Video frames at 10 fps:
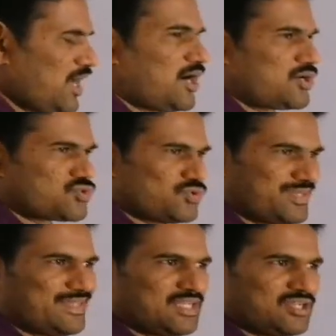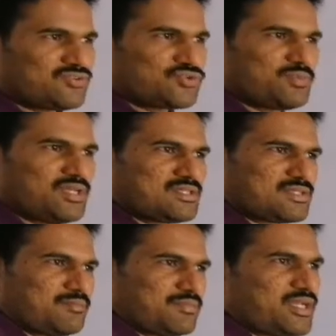And so then there should be
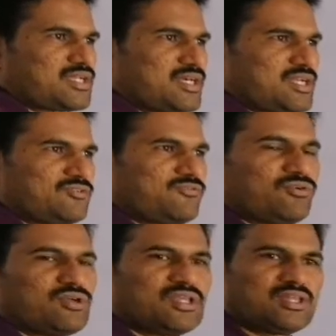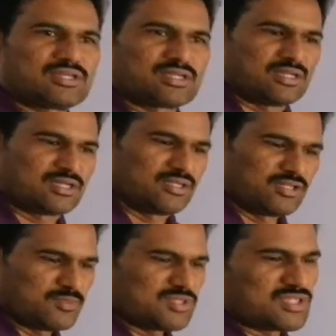some net current flowing in that conductor.
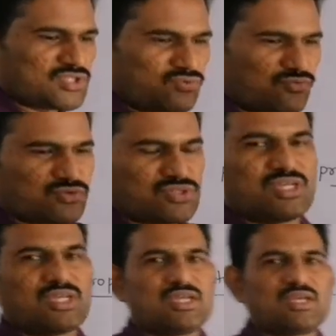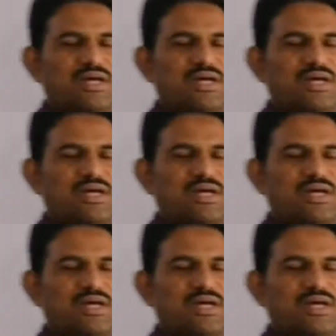That means just if you are taking an